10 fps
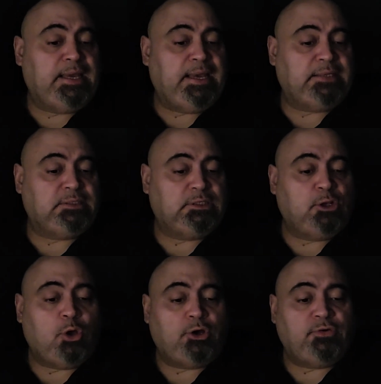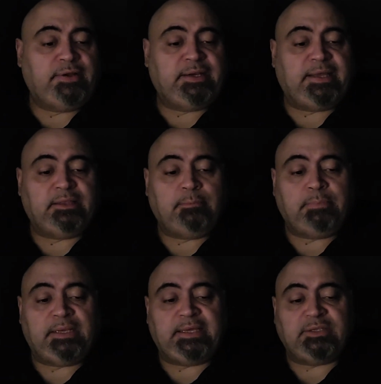and slaughter it at the
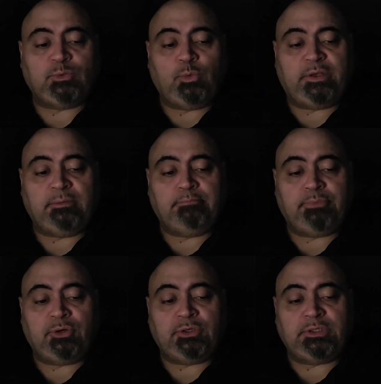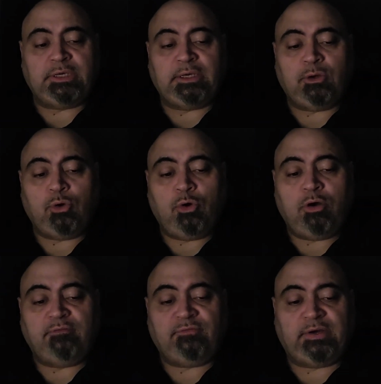place where the burnt
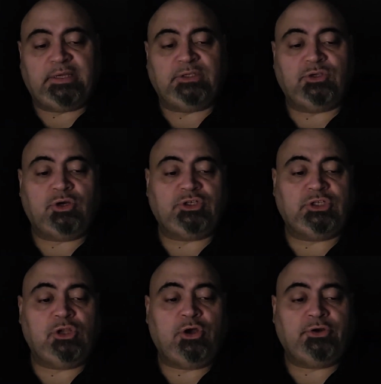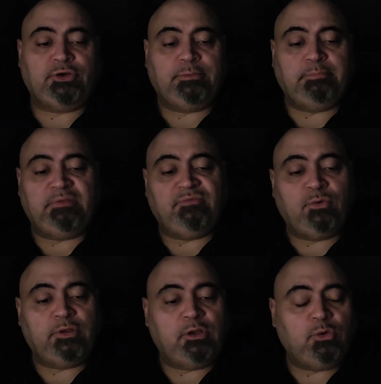offerings are slaughtered
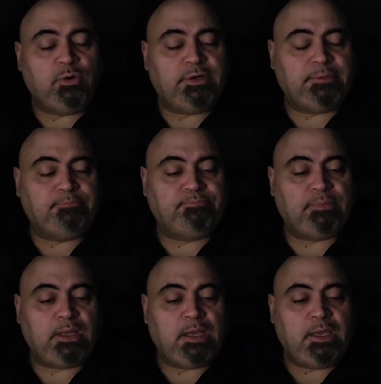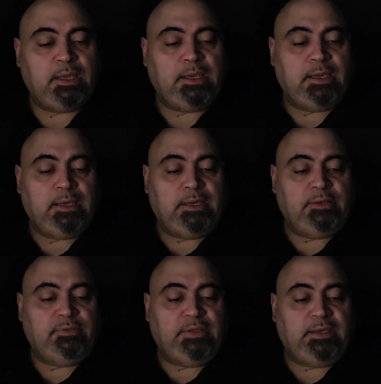before the Lord.
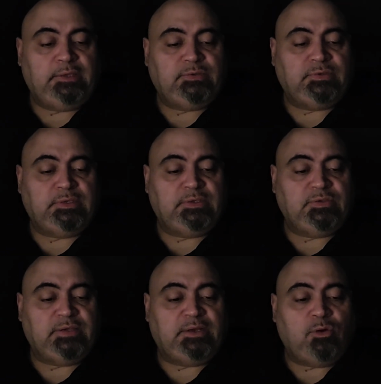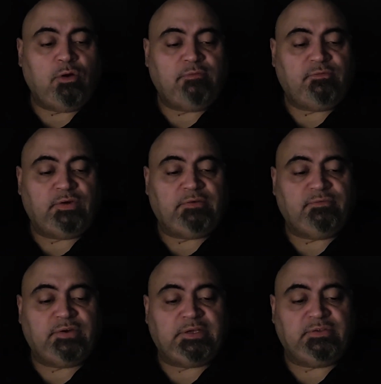This is an offering
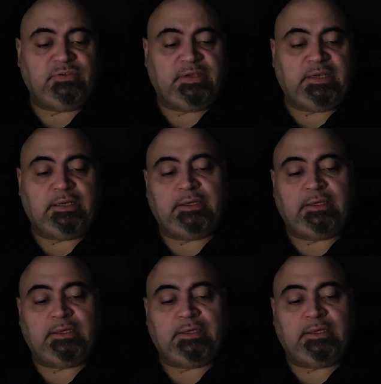for his sin.